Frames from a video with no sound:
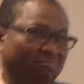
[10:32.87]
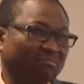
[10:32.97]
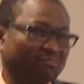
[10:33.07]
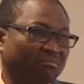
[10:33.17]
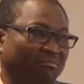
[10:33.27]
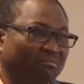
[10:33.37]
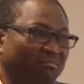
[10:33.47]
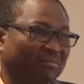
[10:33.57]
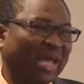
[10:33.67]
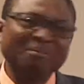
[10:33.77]
Amen.
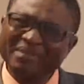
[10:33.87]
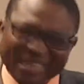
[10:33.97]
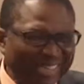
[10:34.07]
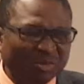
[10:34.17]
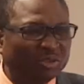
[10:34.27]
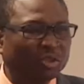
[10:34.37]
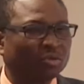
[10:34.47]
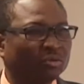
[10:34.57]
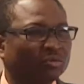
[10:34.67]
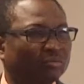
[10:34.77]
I'm telling you the
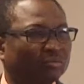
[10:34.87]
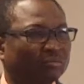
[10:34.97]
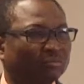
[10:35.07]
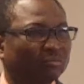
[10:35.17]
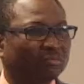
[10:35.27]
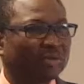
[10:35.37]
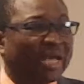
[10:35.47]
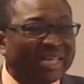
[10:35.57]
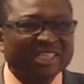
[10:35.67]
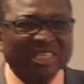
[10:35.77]
truth.
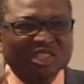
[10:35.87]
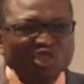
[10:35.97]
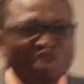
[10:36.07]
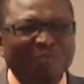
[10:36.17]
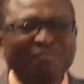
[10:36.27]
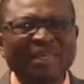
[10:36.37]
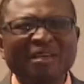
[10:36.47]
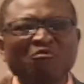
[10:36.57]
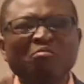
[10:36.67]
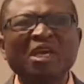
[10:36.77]
It is
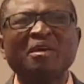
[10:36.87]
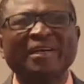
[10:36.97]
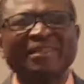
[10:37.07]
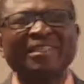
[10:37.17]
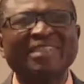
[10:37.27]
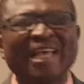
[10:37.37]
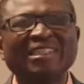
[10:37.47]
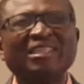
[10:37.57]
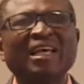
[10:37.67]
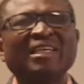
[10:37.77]
something we
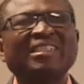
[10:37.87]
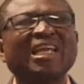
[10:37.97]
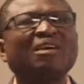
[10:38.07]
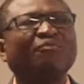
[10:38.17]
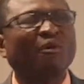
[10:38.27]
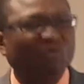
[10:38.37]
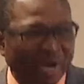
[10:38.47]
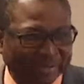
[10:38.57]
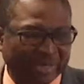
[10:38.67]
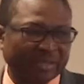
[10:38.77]
Christians take for
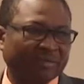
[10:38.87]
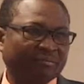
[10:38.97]
granted.